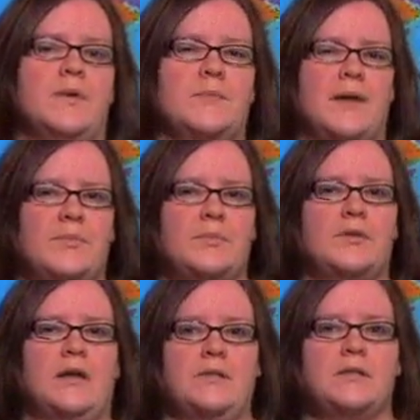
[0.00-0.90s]
but might be
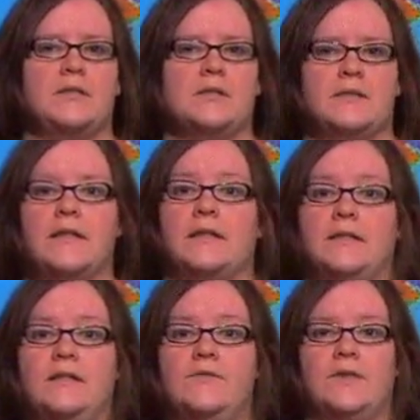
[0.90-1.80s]
pronounced
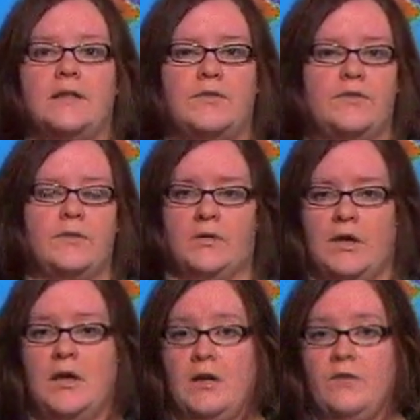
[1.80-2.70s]
slightly differently for
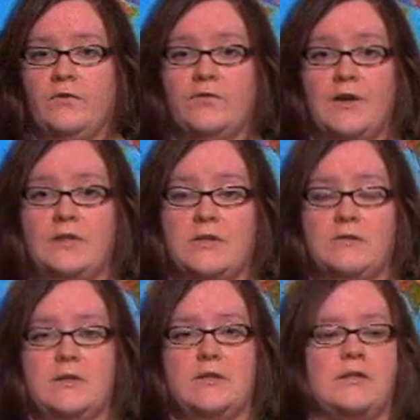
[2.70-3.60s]
various
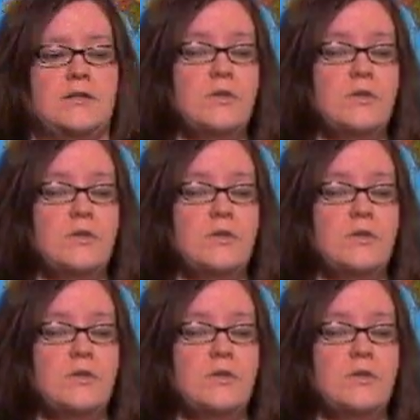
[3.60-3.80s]
reasons.